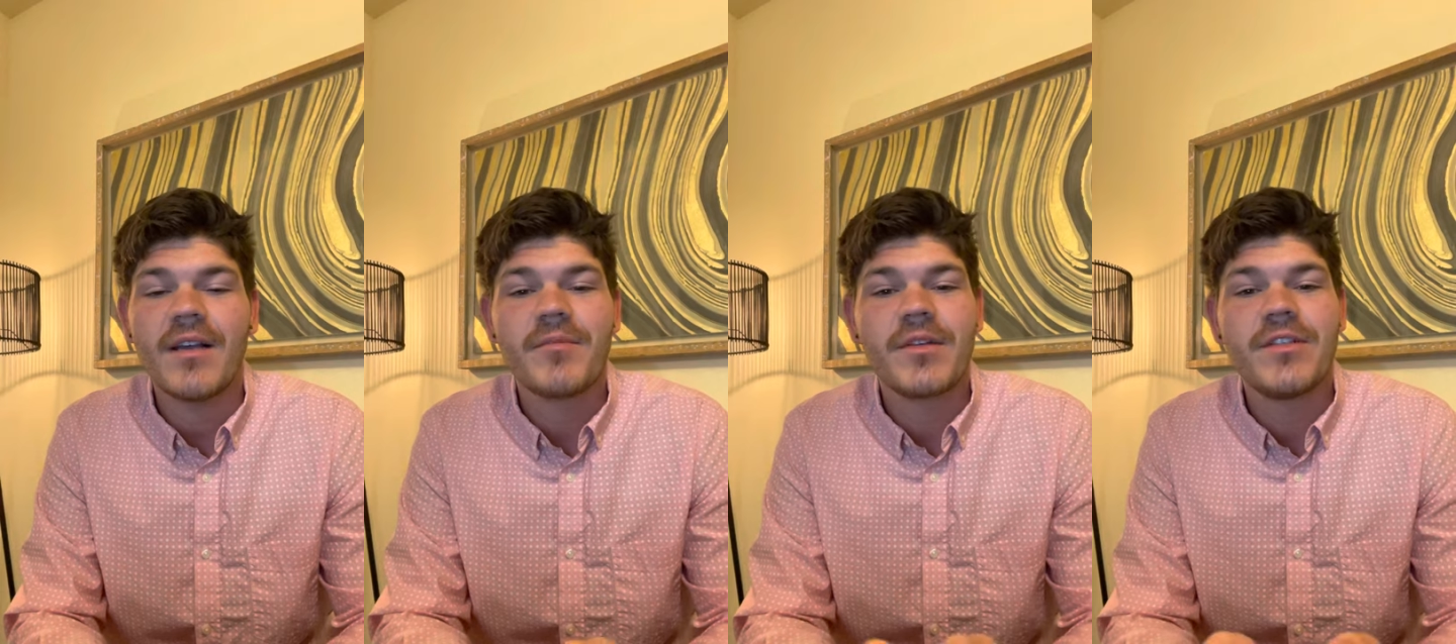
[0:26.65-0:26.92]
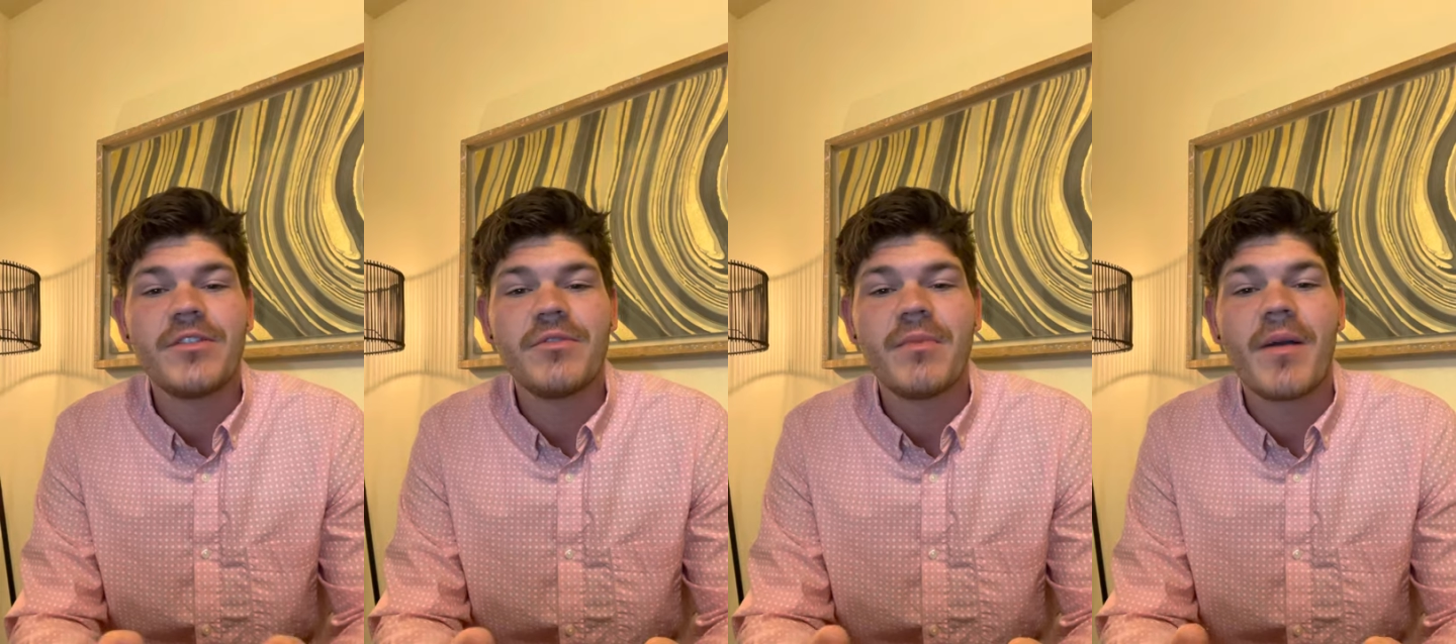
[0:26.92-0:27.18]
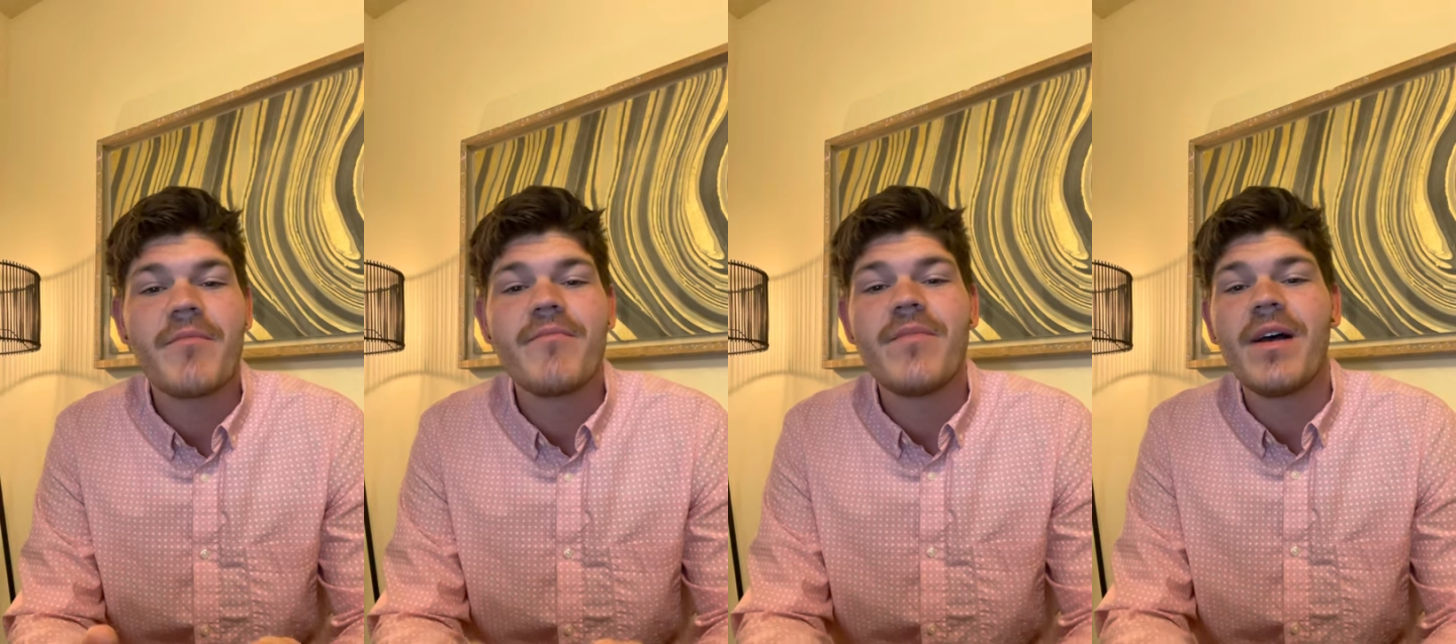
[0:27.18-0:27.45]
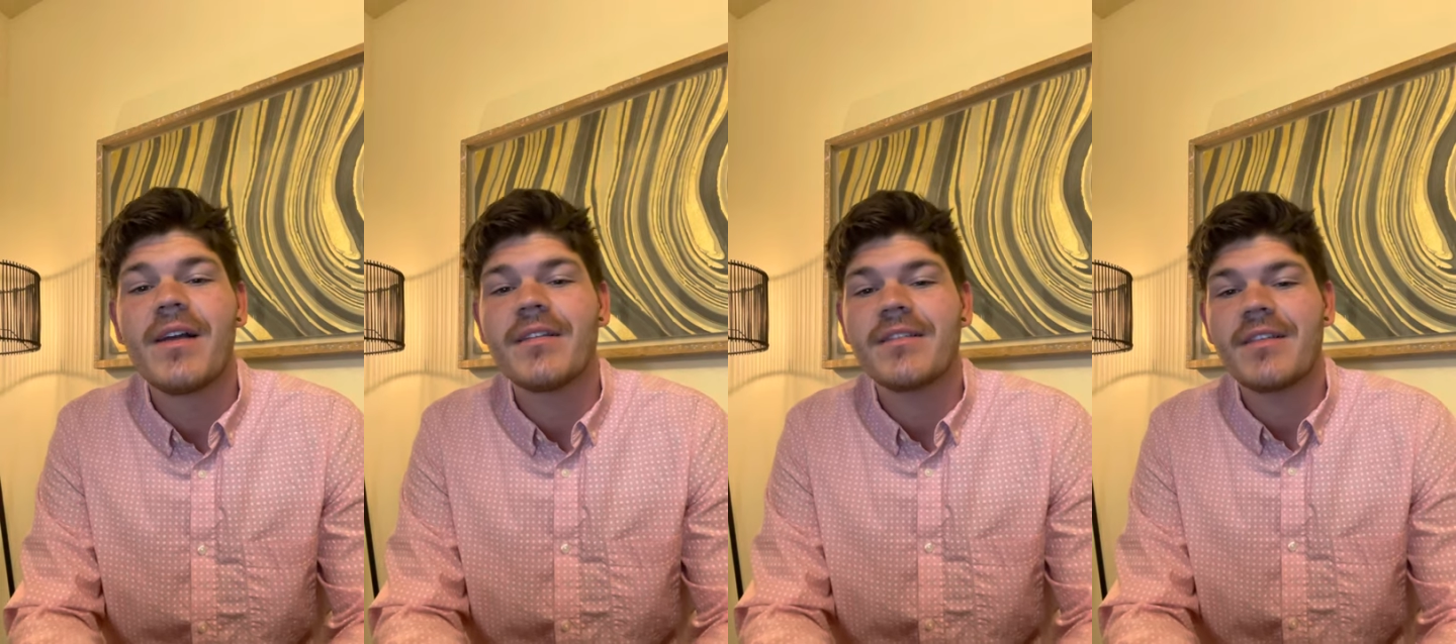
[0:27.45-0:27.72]
I'm going to do my
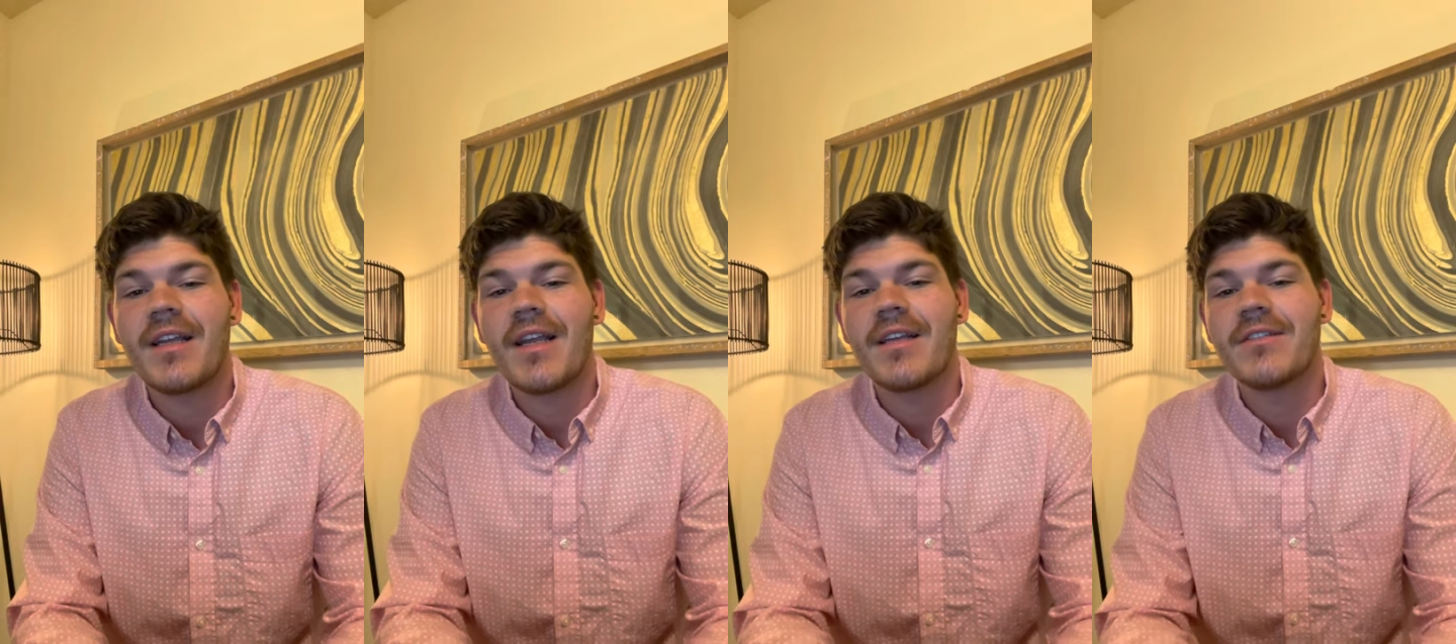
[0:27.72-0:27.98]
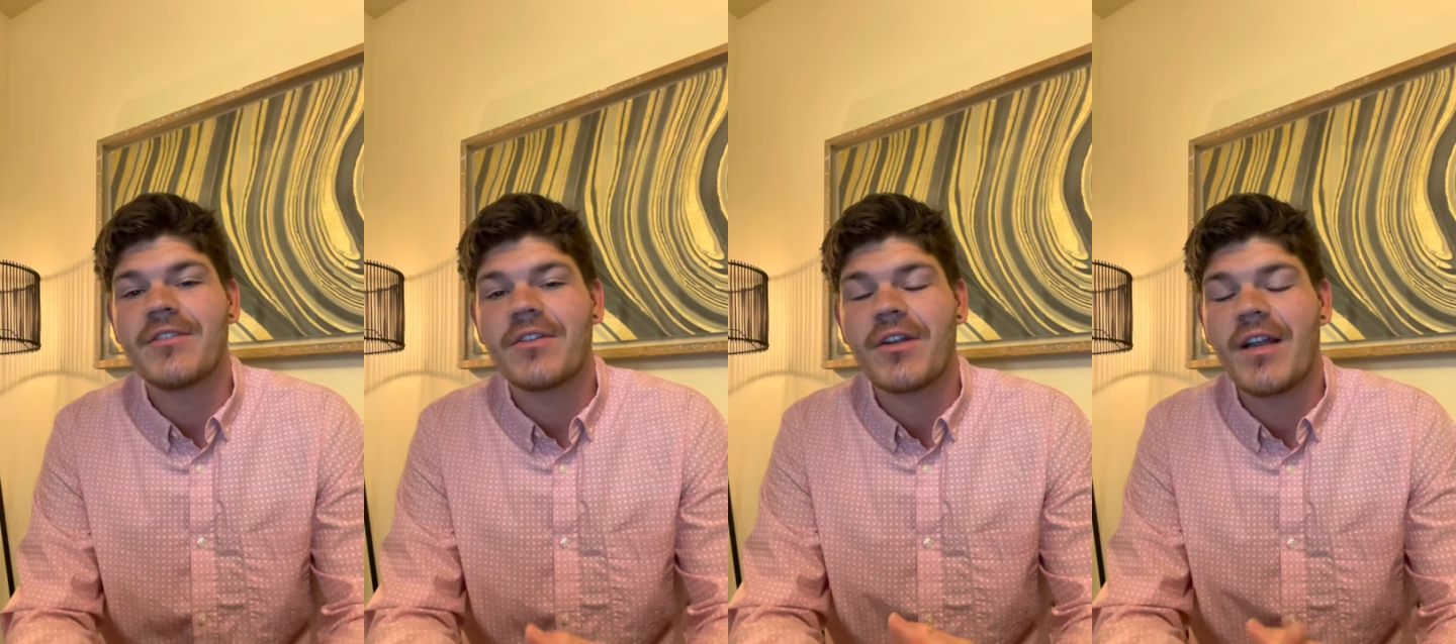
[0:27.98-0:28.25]
best to answer